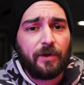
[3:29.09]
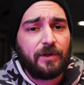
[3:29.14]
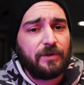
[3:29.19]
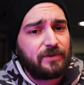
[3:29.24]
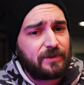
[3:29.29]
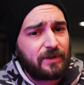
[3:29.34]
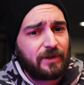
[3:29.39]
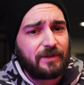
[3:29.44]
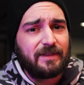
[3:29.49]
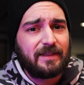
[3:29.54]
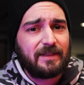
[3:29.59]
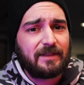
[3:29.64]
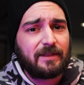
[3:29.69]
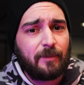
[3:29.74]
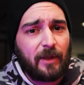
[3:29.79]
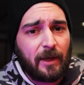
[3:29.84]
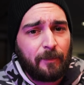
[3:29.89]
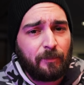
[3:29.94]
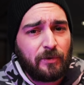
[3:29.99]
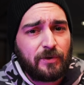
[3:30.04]
and you start seeing some
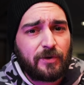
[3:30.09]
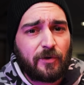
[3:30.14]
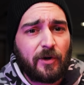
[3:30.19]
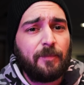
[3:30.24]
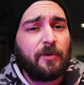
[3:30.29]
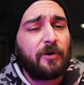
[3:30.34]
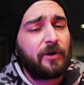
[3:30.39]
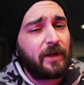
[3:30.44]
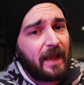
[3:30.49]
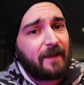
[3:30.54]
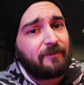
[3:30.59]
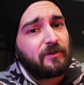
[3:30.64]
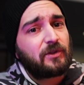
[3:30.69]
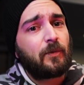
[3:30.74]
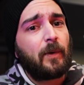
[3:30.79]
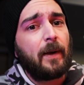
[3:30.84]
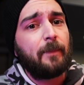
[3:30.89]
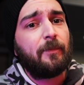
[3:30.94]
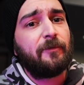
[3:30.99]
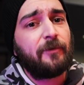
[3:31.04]
of that boost creep, you're gonna have to
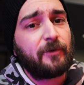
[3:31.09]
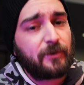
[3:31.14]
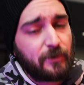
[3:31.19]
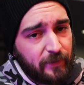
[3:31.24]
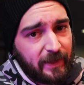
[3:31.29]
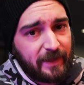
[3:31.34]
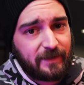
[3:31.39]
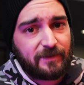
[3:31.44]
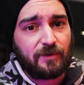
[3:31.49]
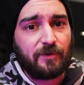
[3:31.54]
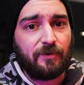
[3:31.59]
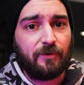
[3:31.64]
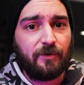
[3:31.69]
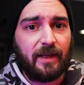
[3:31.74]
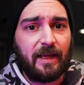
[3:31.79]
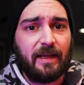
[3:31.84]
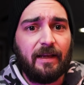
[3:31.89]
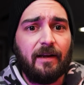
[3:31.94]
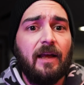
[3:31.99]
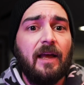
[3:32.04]
swap over to an external
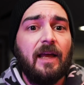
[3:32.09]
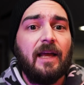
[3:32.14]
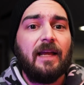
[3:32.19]
gate.